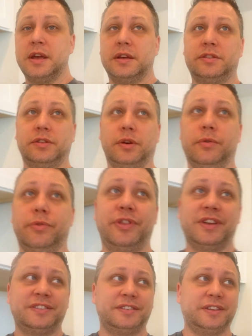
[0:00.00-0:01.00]
So
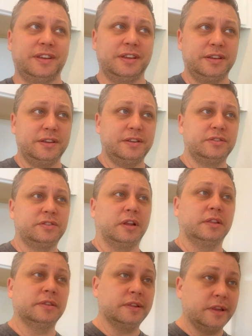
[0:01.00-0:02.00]
this is a
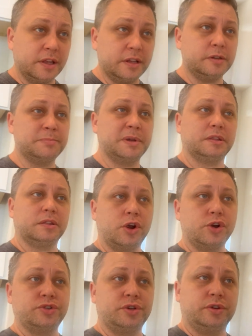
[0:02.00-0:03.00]
little bit
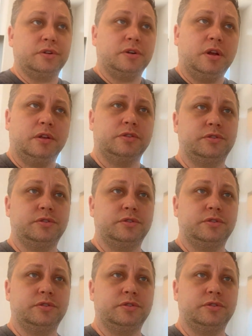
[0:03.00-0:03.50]
larger,